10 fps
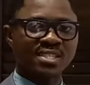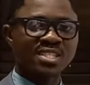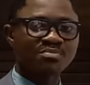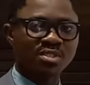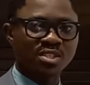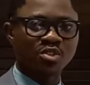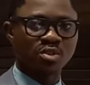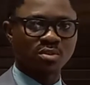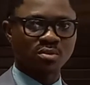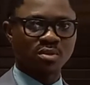depreciation?
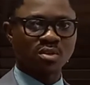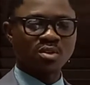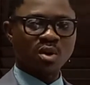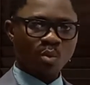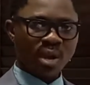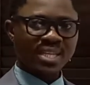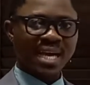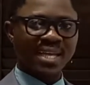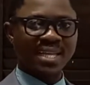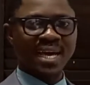When
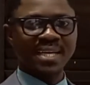a